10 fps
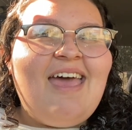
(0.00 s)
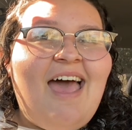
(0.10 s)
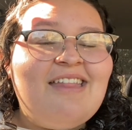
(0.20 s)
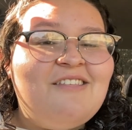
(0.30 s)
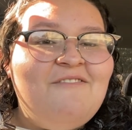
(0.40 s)

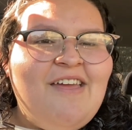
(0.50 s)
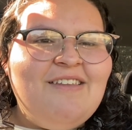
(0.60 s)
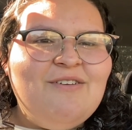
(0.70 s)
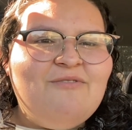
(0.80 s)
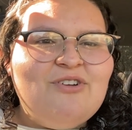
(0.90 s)
at the
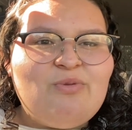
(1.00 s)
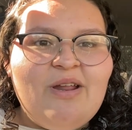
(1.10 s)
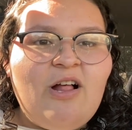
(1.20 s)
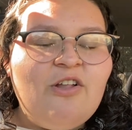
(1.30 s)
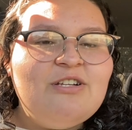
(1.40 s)
venue for
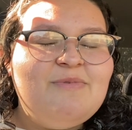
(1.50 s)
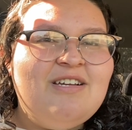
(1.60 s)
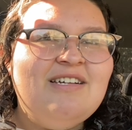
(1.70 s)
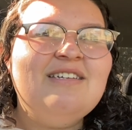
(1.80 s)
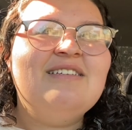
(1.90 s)
$20
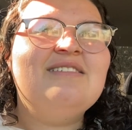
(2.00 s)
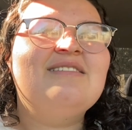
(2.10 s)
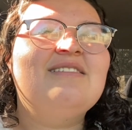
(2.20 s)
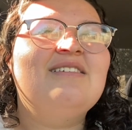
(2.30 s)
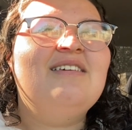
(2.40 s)

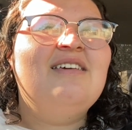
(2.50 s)
because